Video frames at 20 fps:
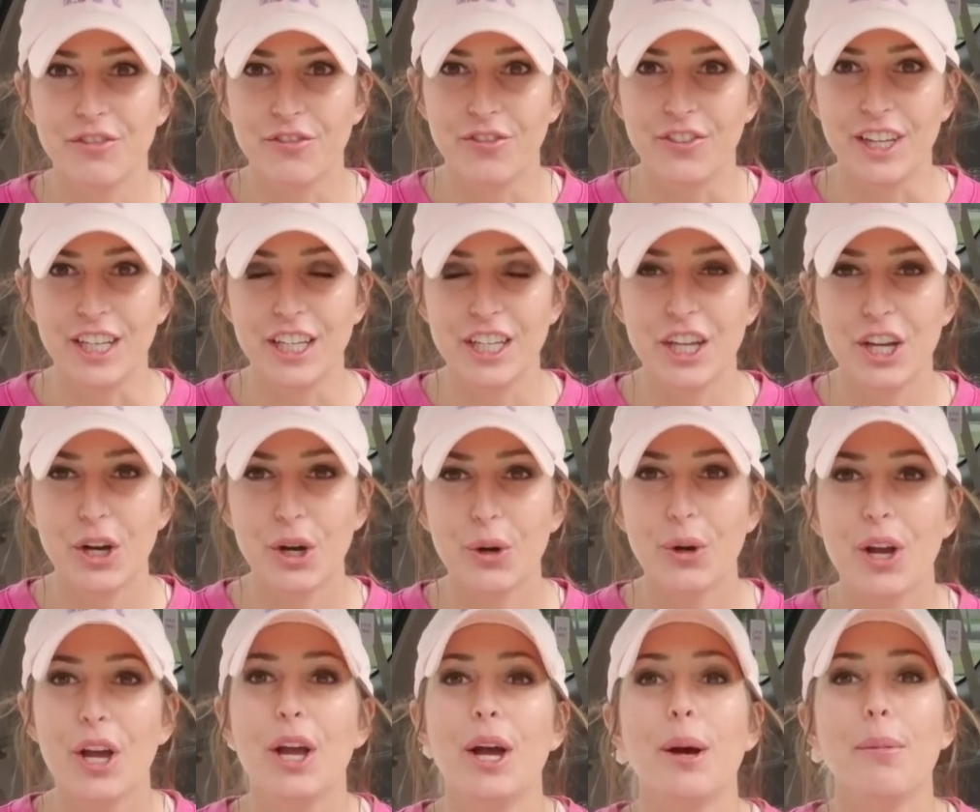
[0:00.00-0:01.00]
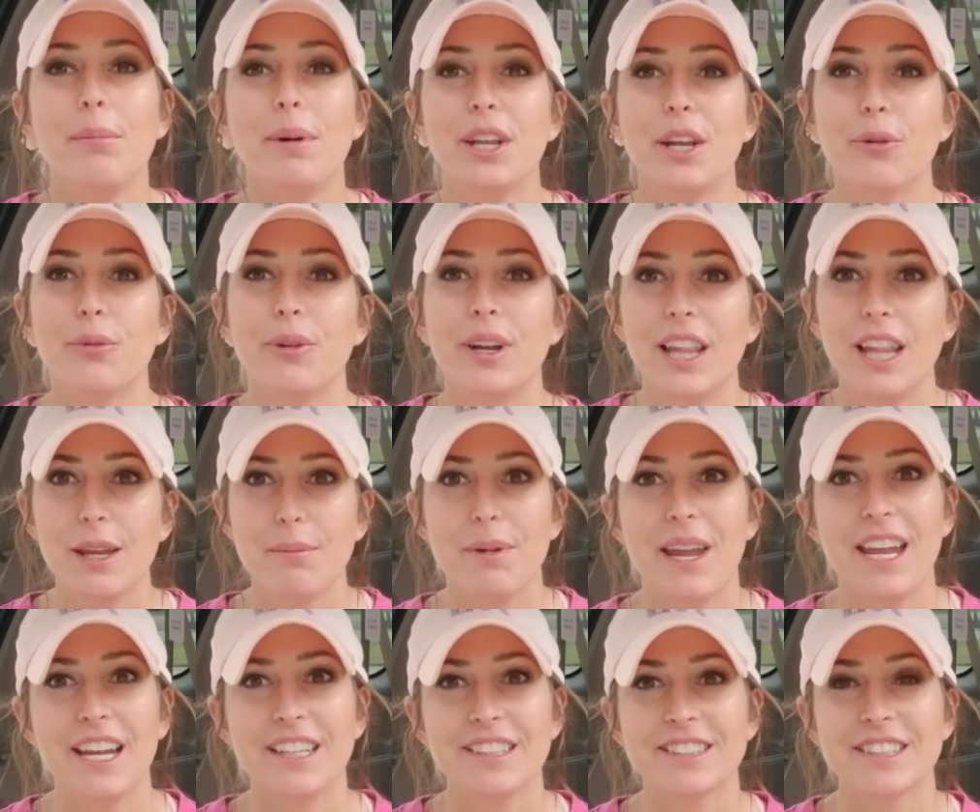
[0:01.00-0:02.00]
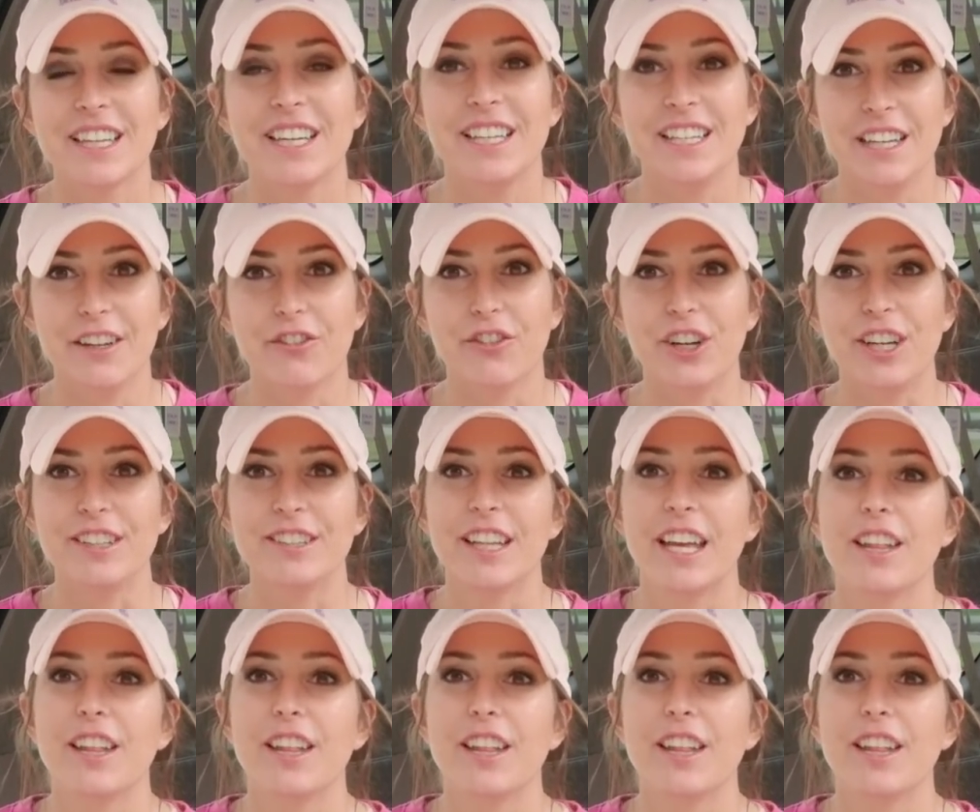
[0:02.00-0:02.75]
video, but it really makes a difference.